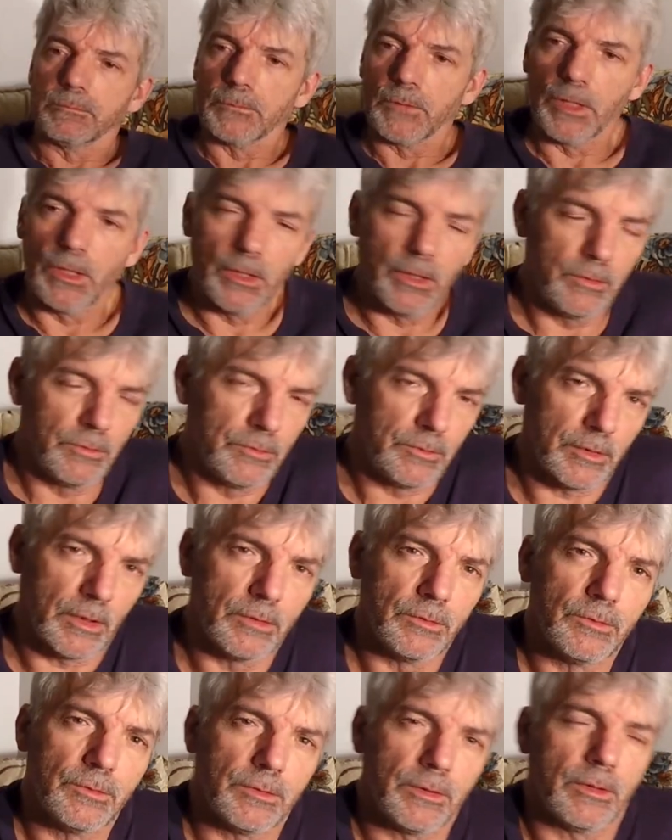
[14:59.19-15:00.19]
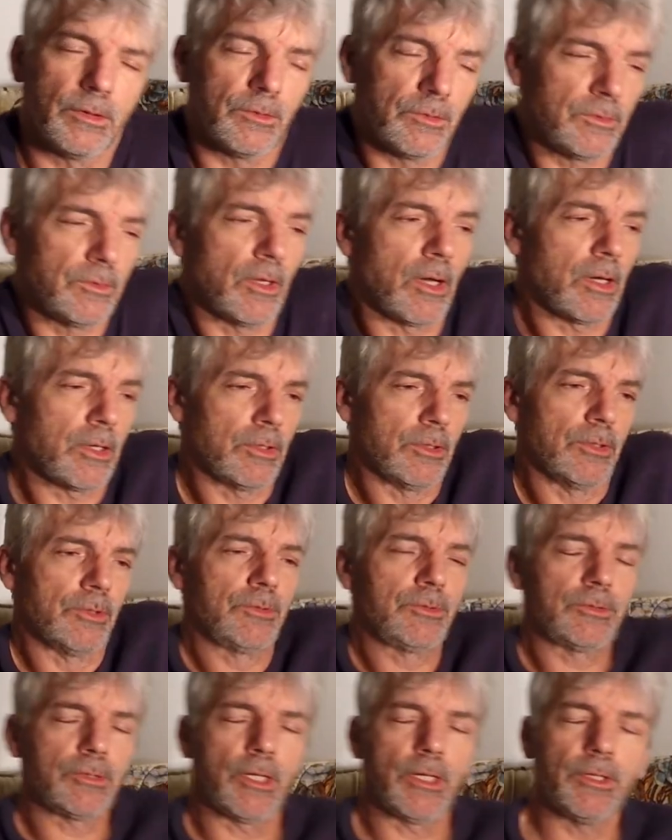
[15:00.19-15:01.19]
His sons and his
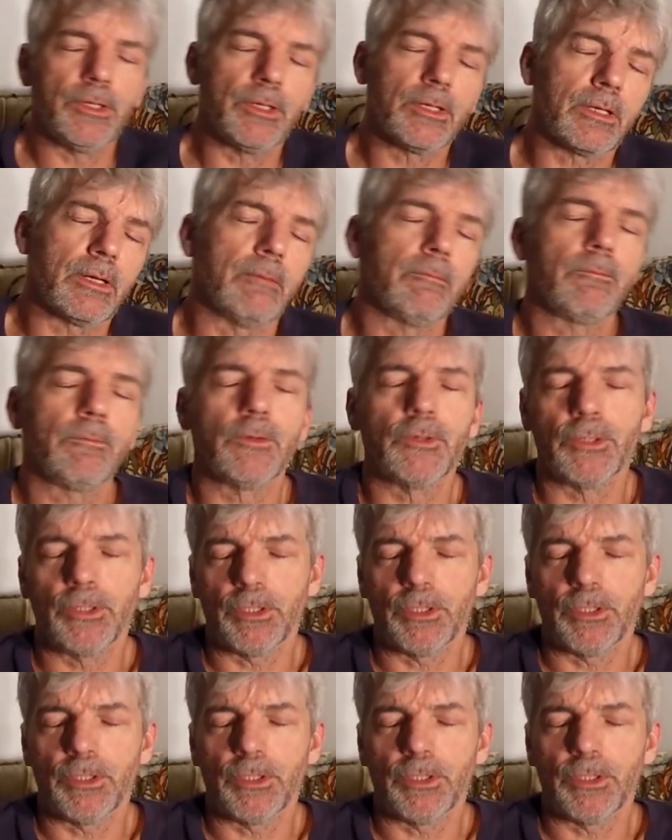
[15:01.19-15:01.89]
daughters tried to comfort